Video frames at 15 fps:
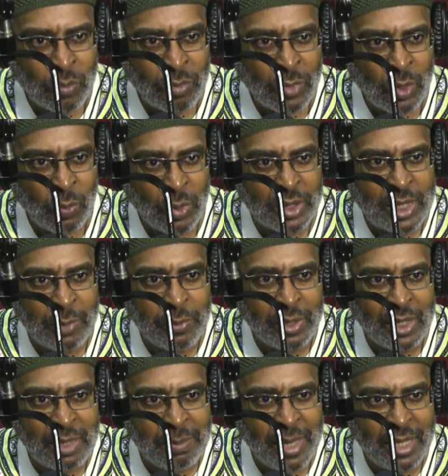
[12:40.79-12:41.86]
What they
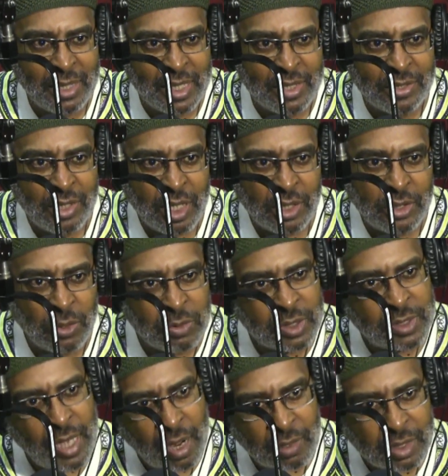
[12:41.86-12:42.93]
really meant is those
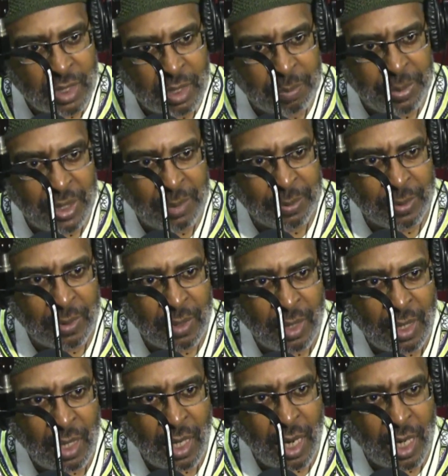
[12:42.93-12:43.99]
dark skinned people
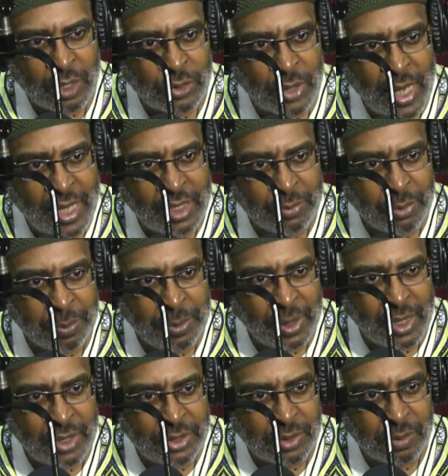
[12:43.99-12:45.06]
wow. are trying to
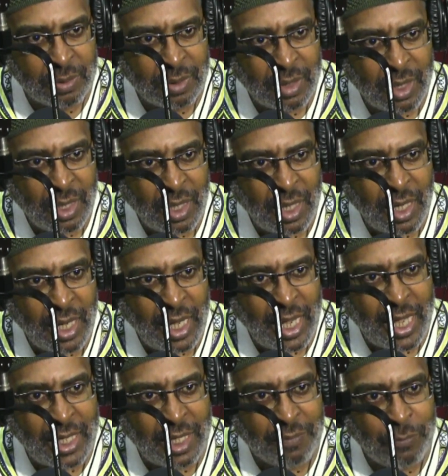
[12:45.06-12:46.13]
replace you. Mm. Wow.
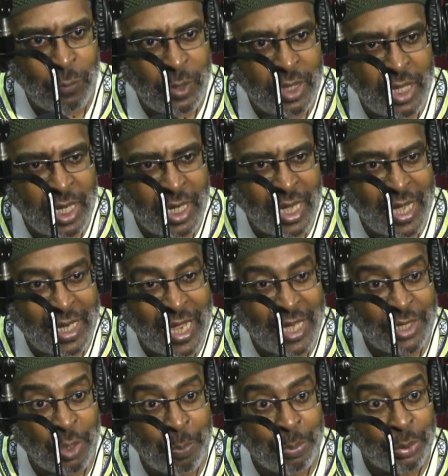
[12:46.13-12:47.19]
And if we,
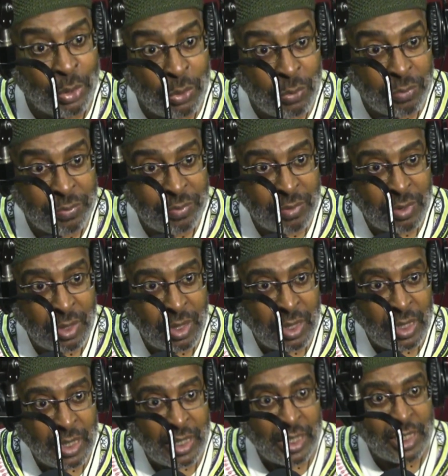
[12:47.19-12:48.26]
and the proof
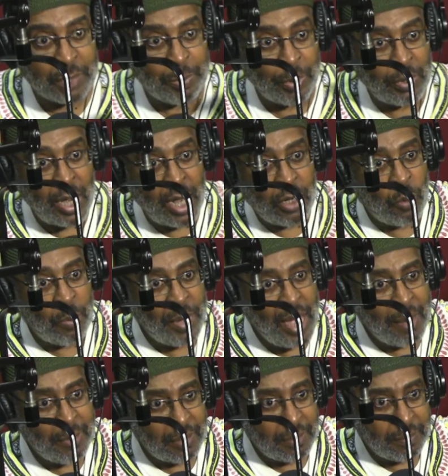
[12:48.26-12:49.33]
is Barack
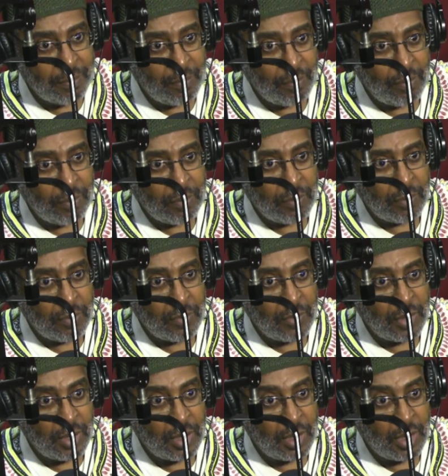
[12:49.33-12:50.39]
Obama.
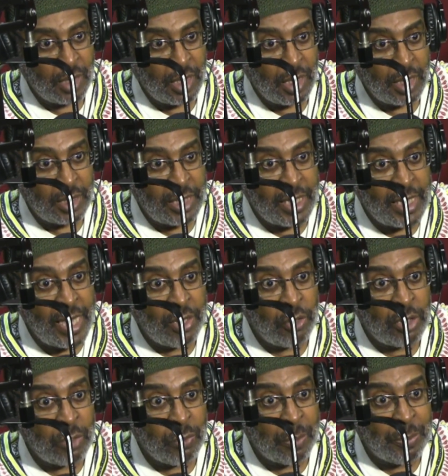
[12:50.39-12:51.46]
Mm. Yeah. They're not
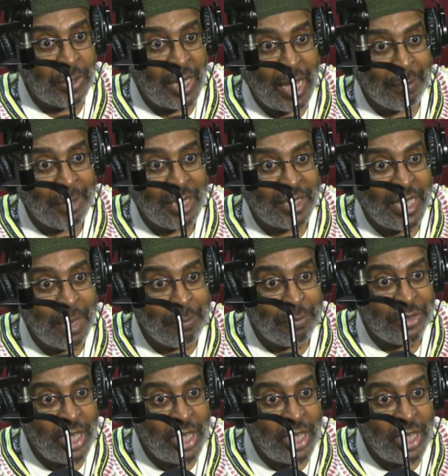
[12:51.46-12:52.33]
only replace. I mean, they they